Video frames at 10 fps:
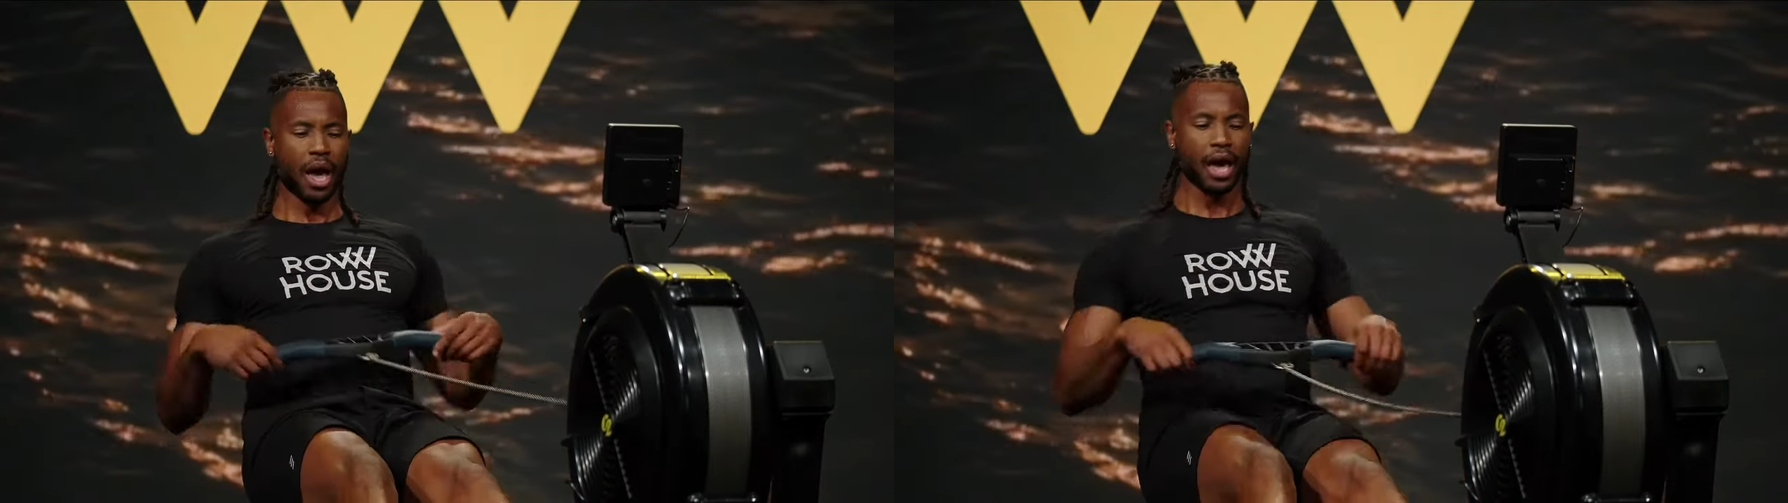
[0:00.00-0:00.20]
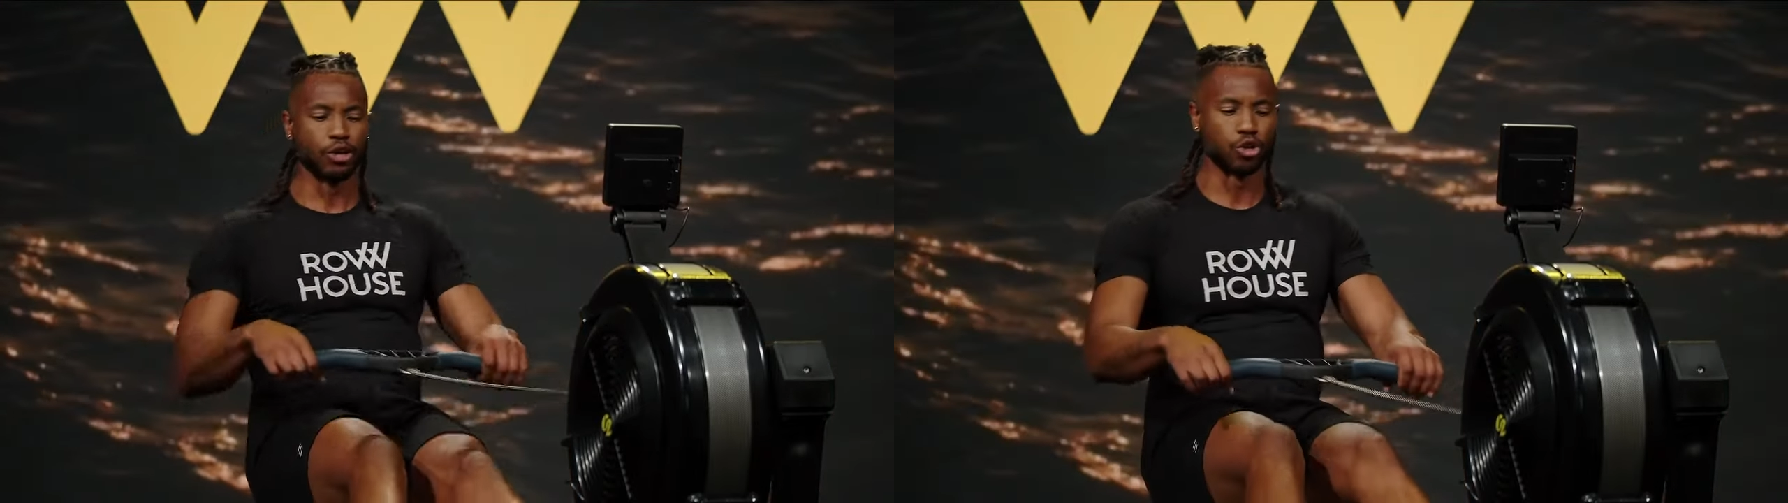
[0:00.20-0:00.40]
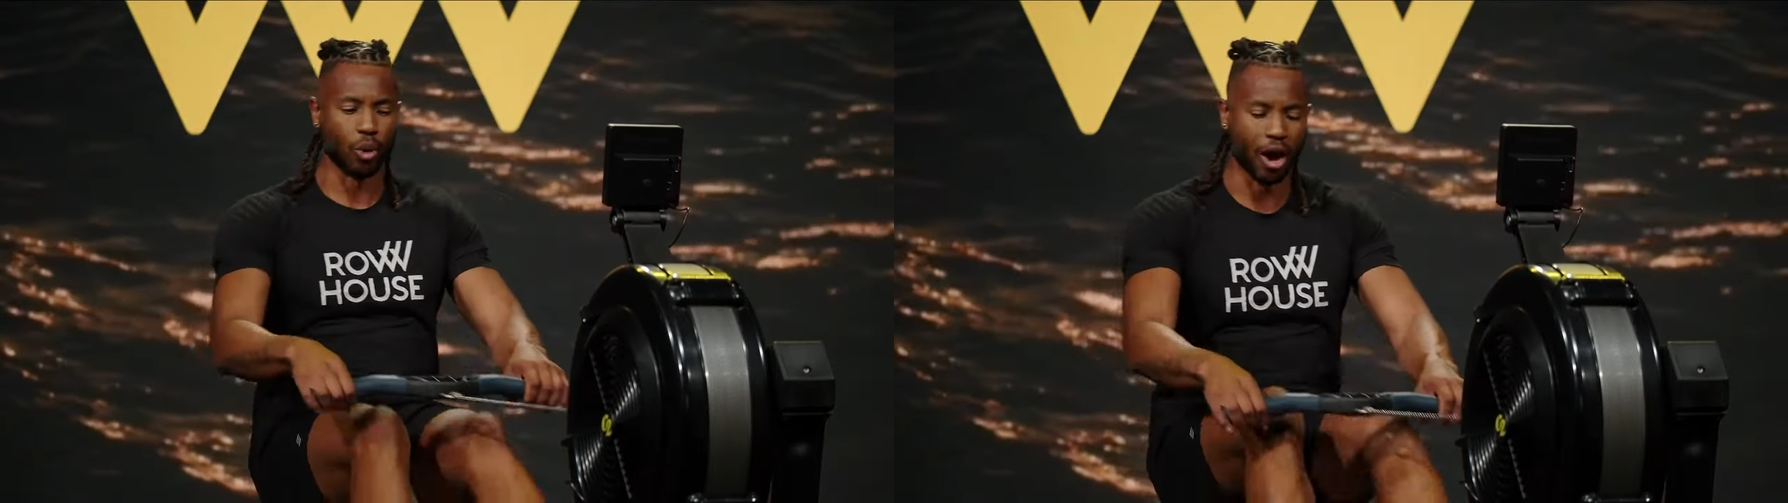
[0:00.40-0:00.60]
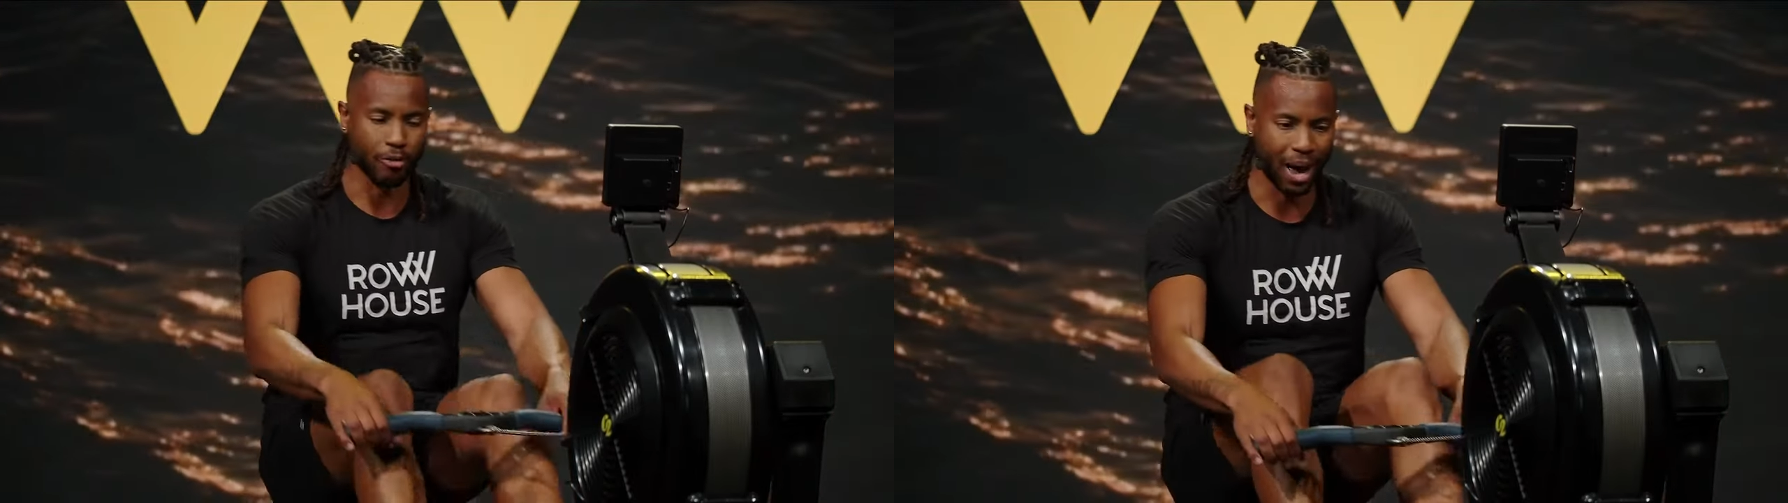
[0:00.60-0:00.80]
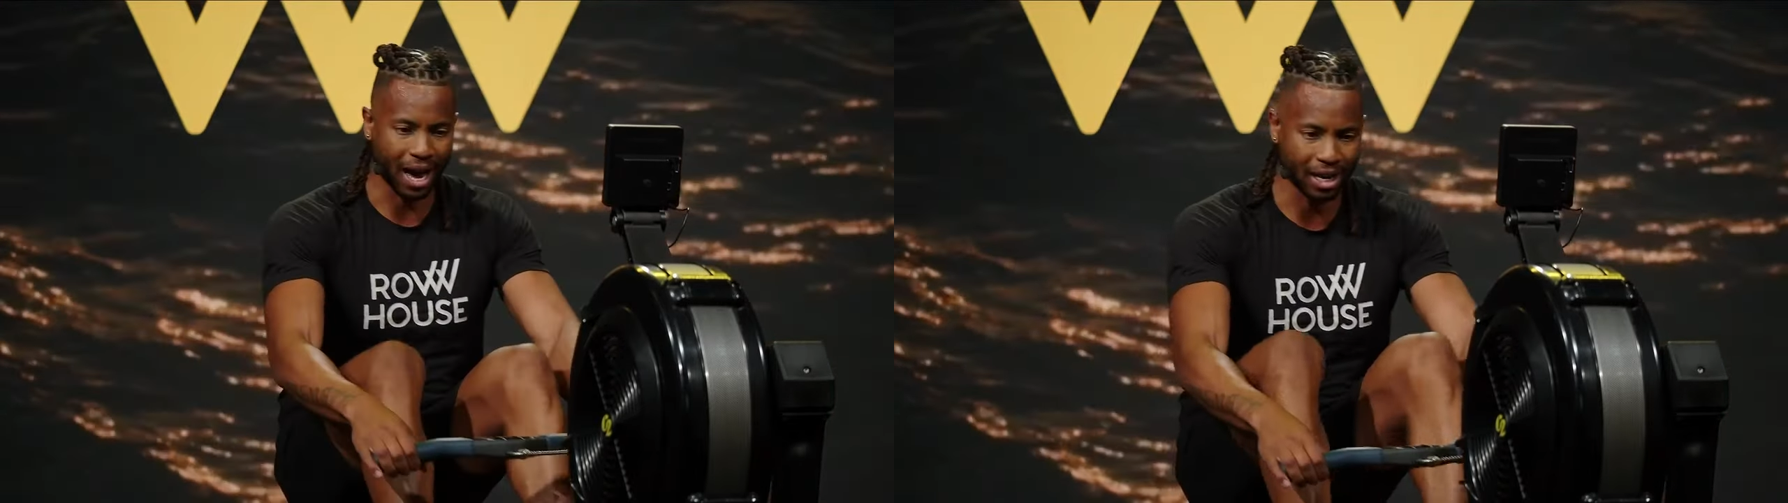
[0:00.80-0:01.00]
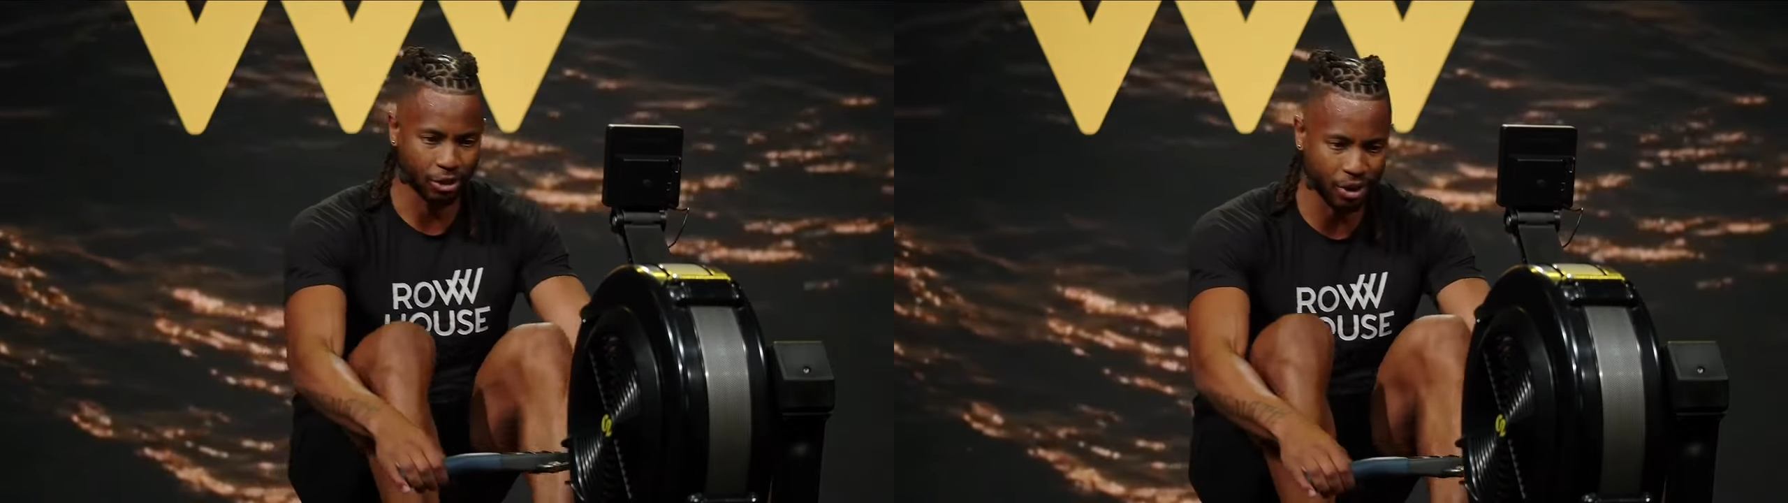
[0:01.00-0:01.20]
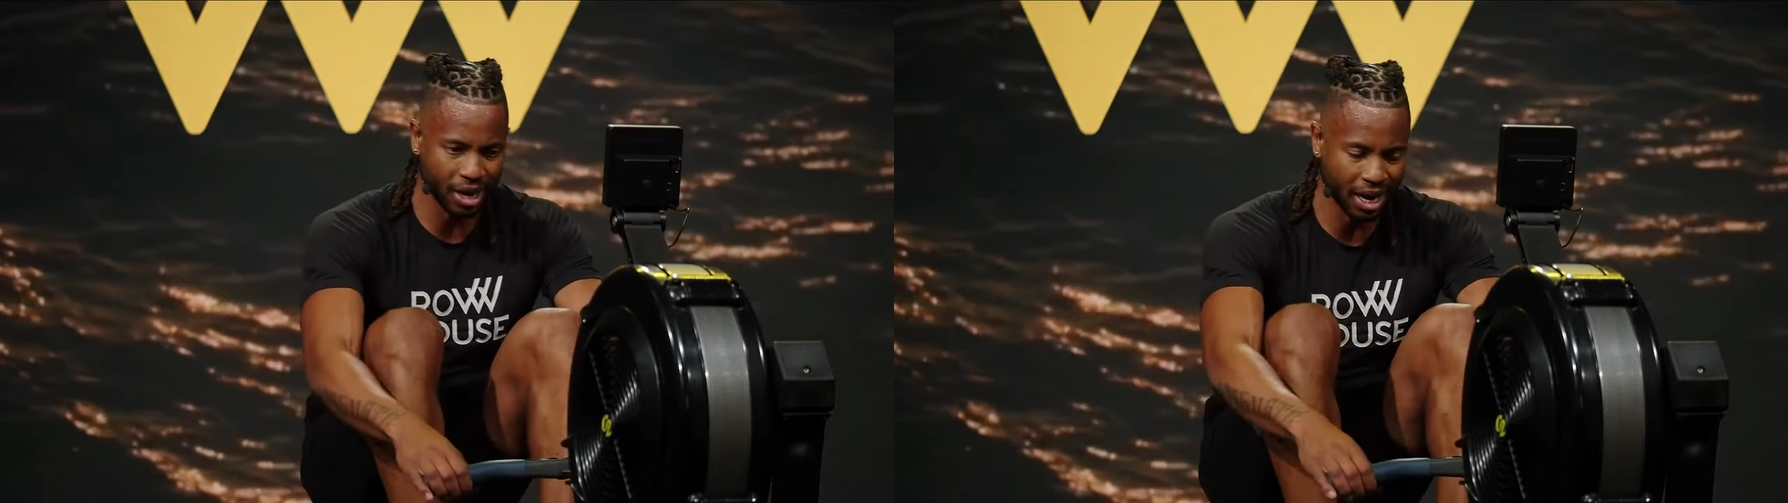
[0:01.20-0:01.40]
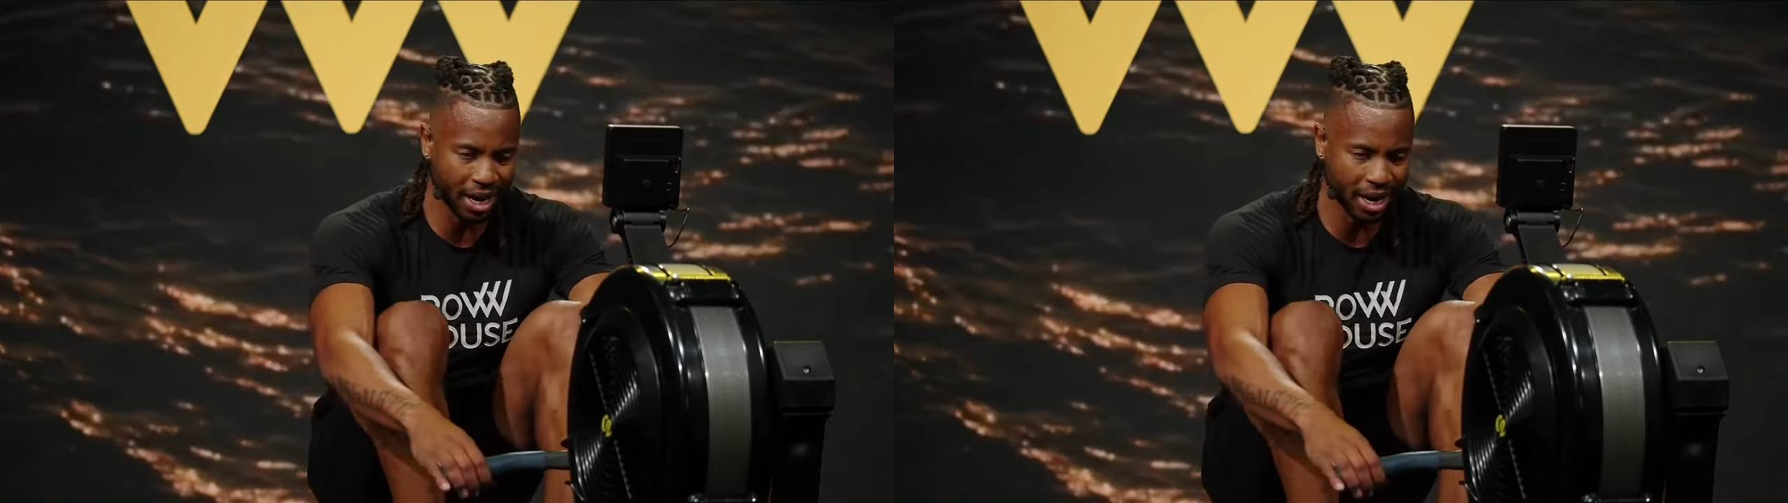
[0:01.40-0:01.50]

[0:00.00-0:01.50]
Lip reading: and drive back. 3,